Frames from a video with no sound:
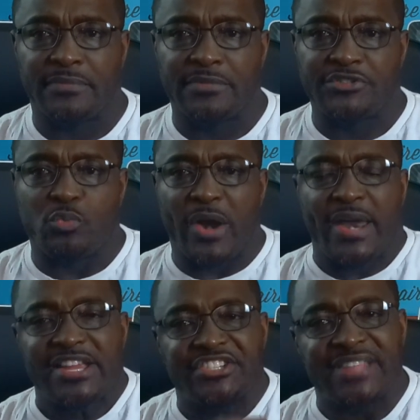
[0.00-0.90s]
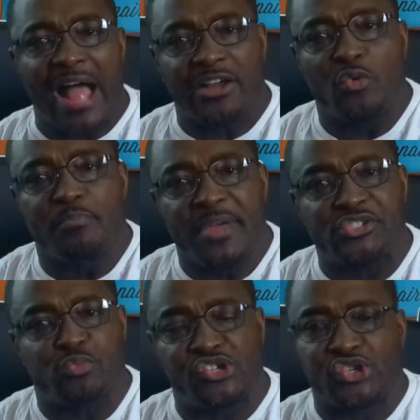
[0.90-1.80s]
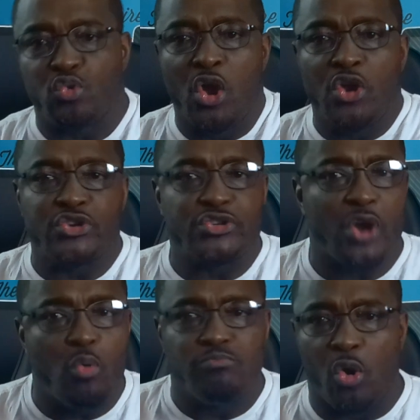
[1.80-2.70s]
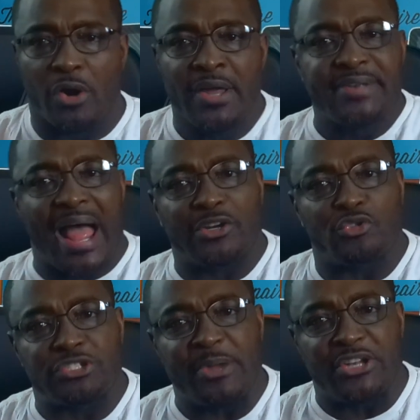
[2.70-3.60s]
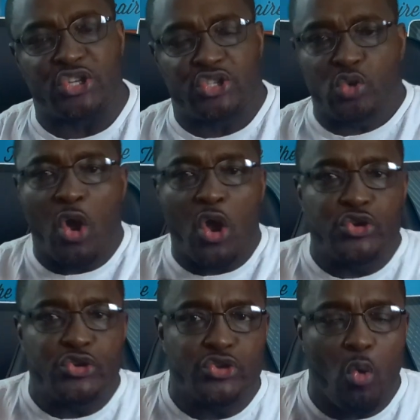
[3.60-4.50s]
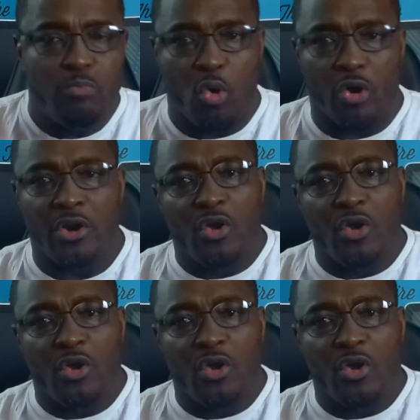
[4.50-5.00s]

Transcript: to where he's not going to mess with you no more, not going to speak to you no more.